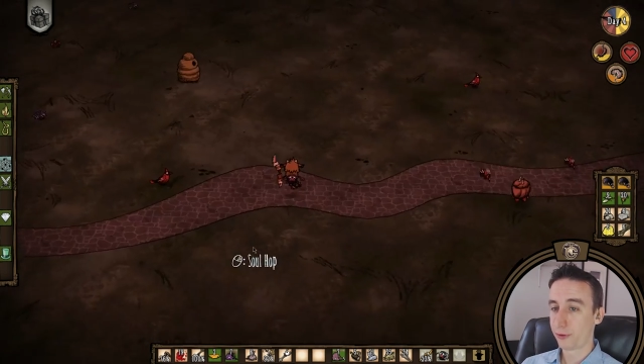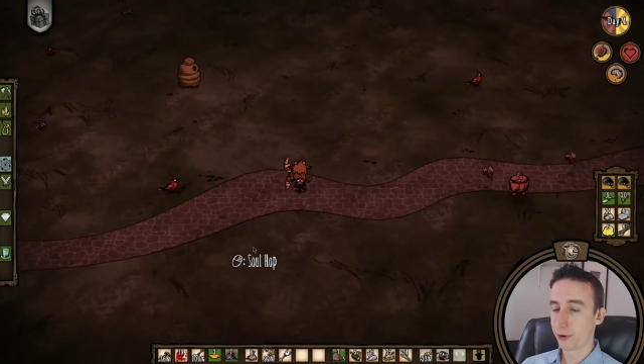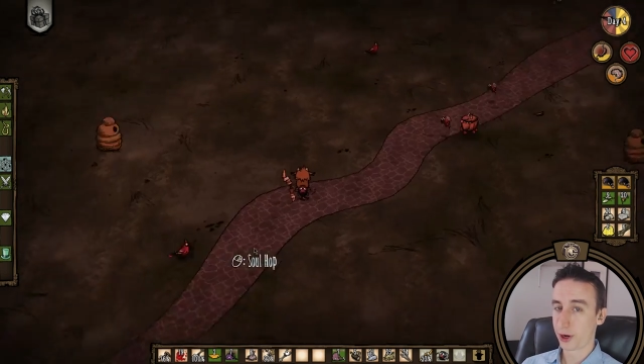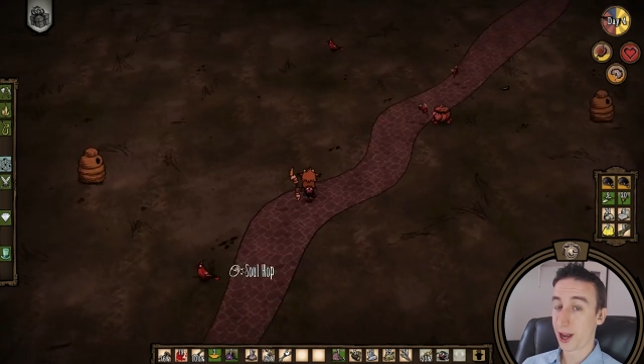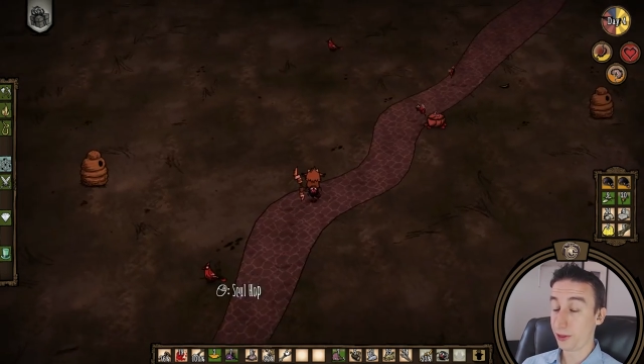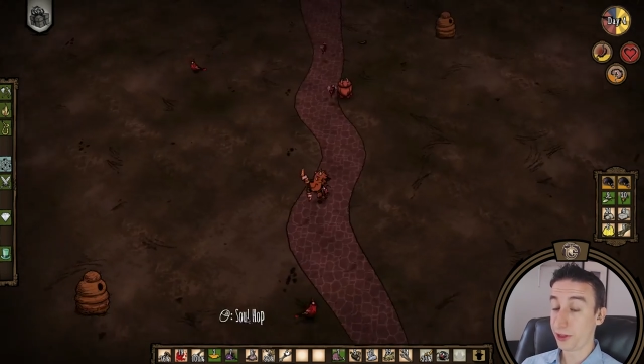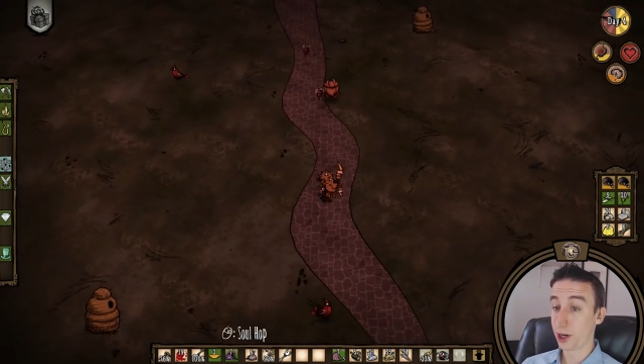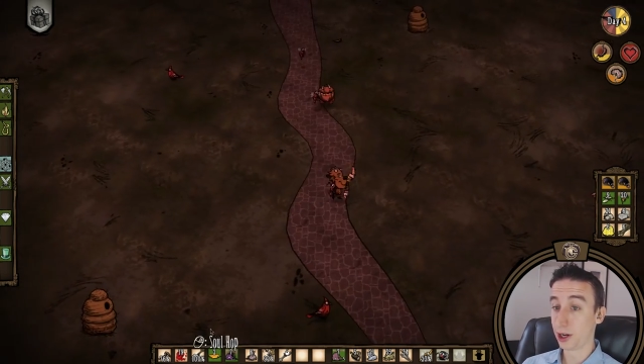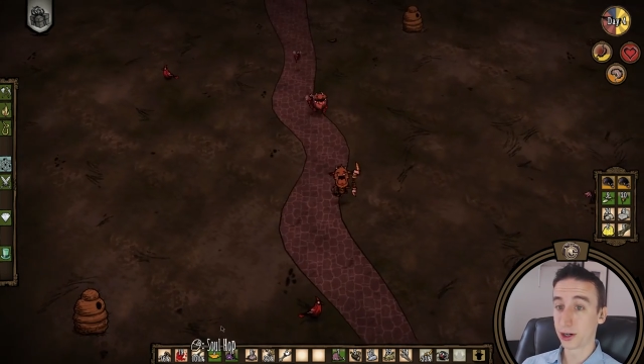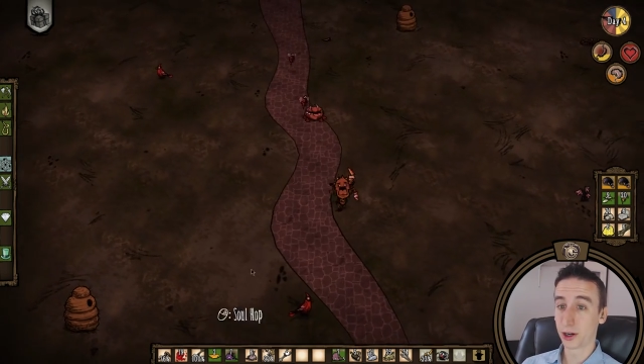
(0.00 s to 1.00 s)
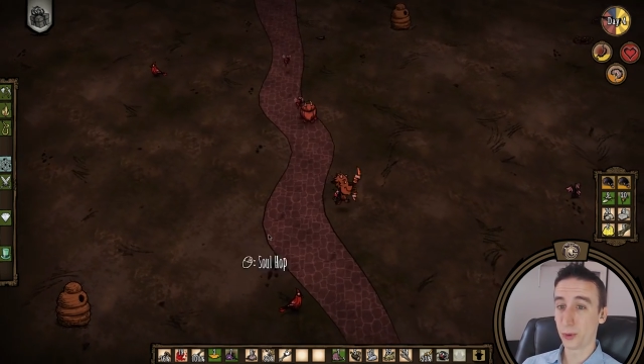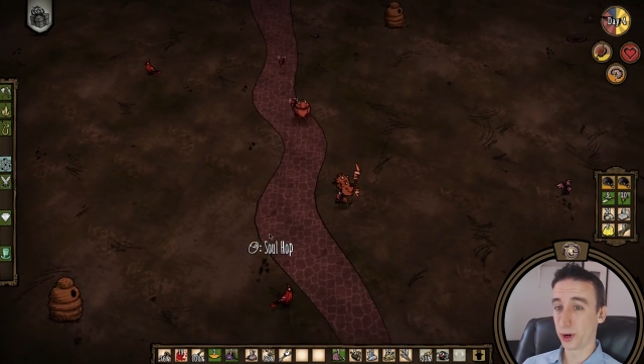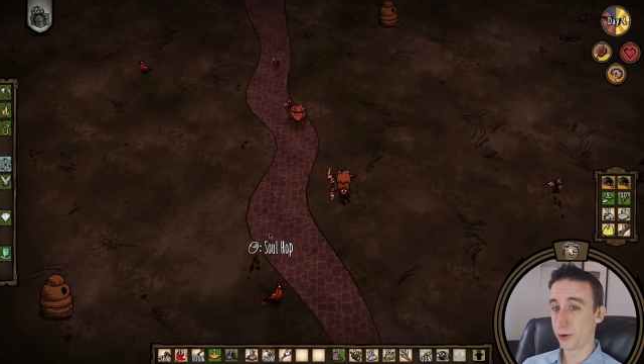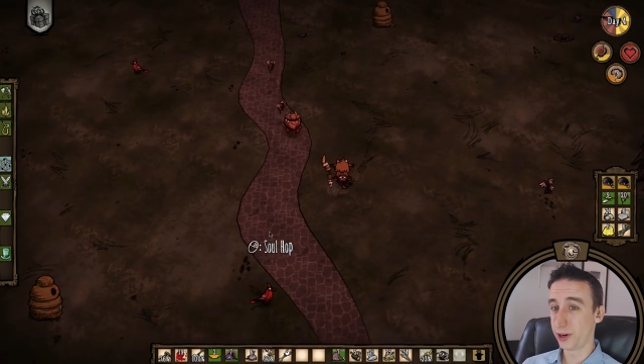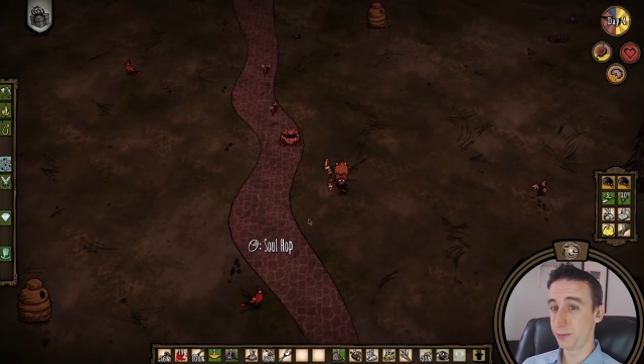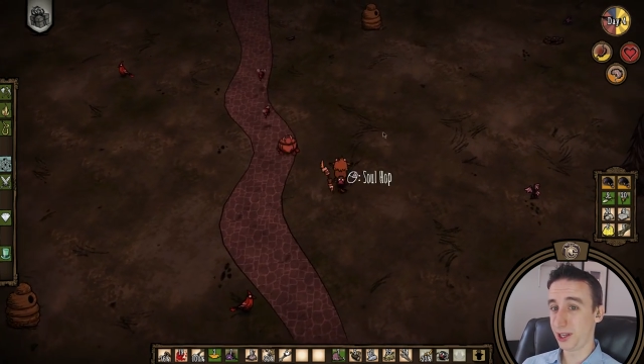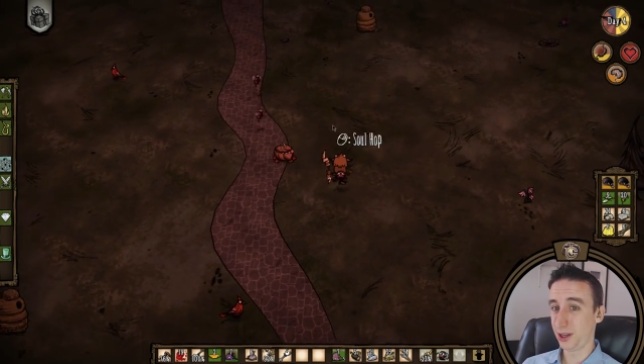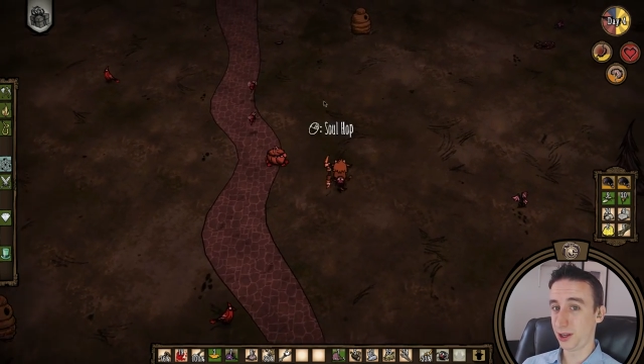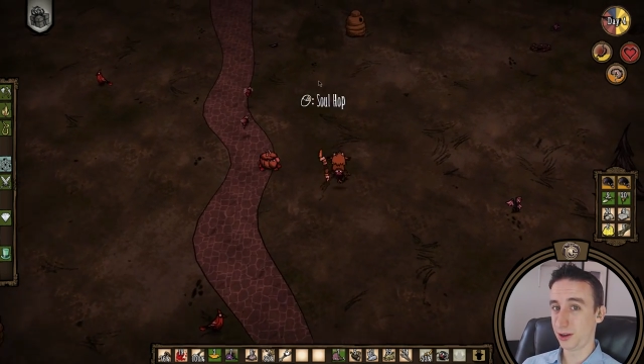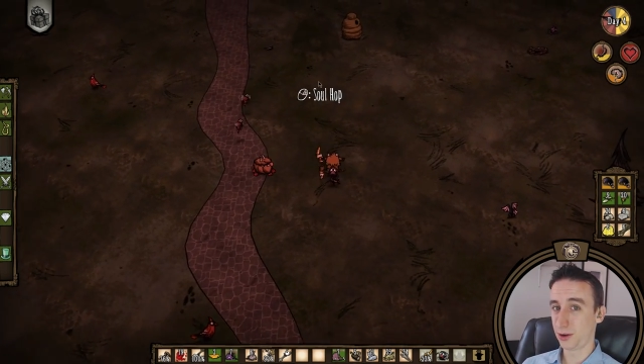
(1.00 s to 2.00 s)
for health and hunger, we're going to
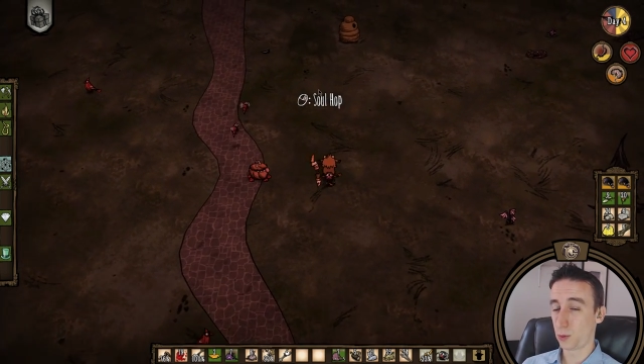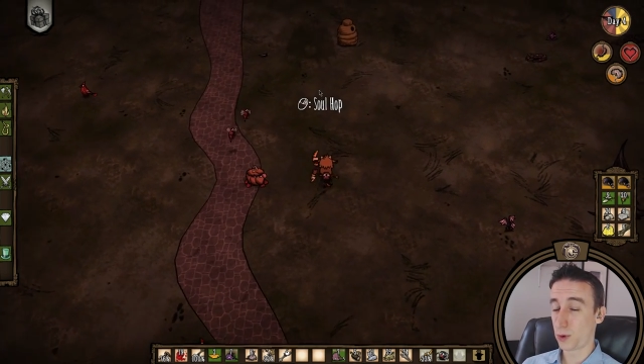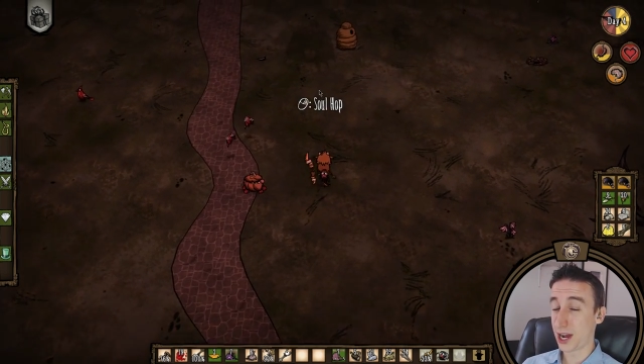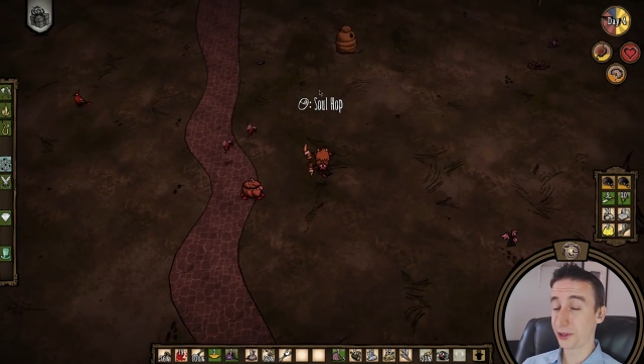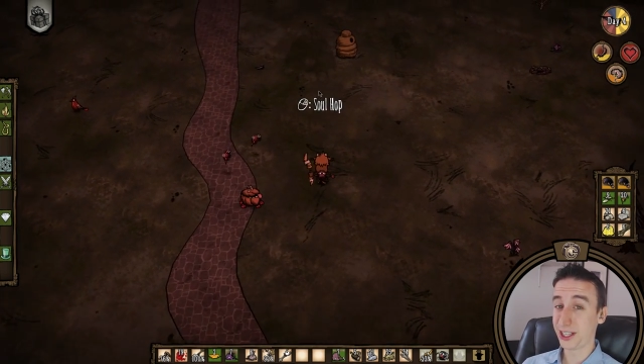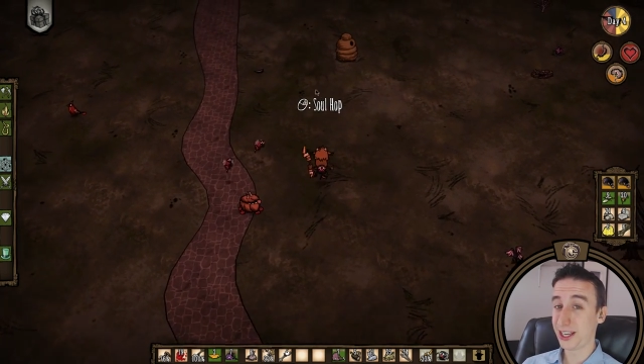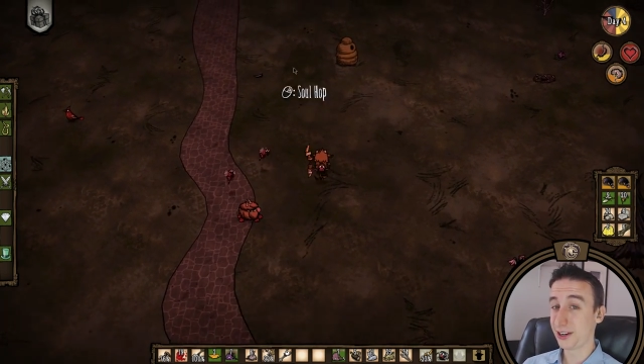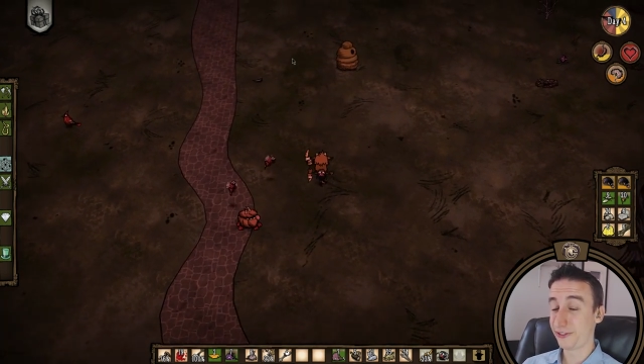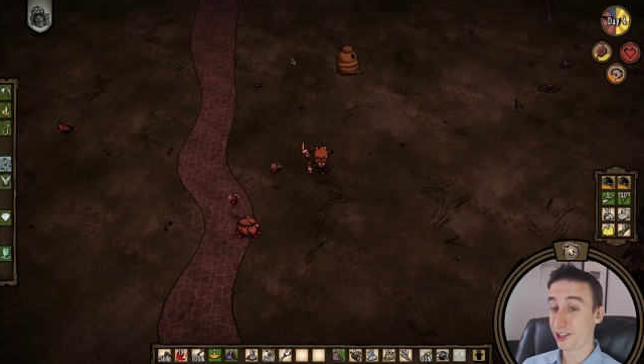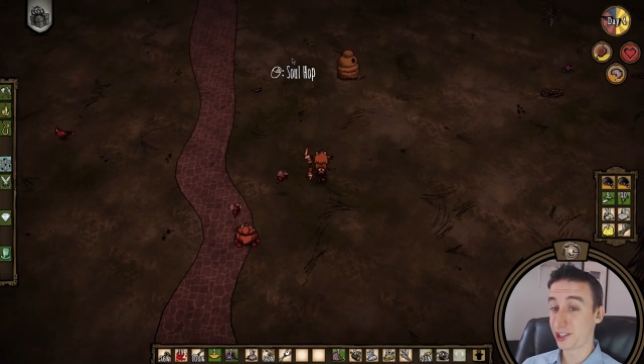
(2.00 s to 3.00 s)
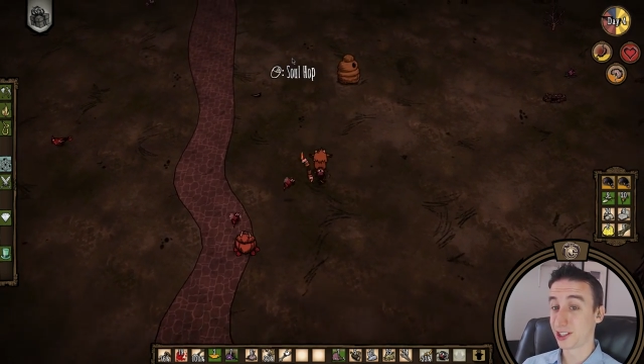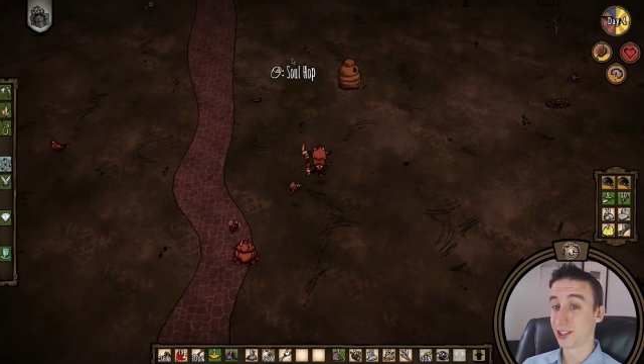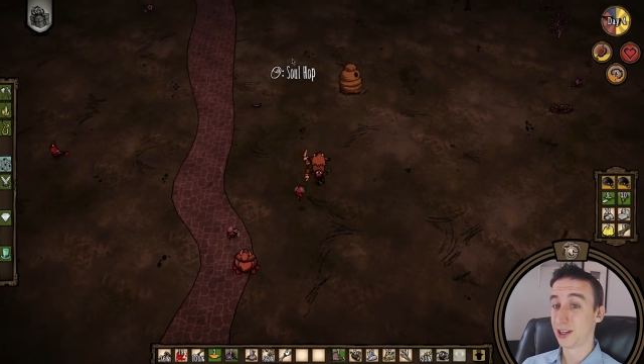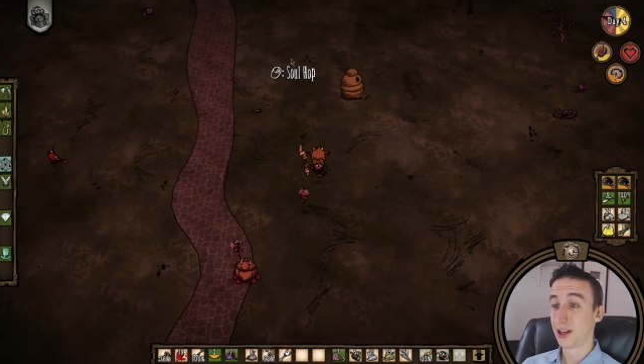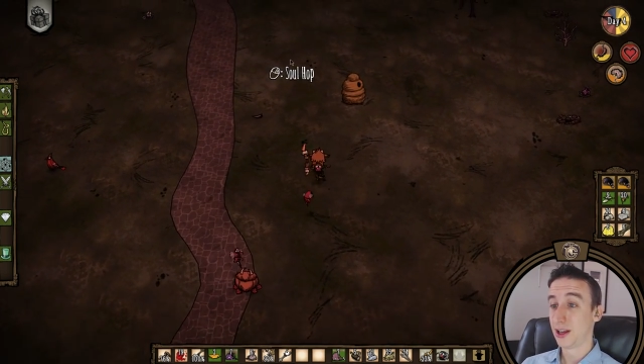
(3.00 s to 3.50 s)
be wildly inefficient.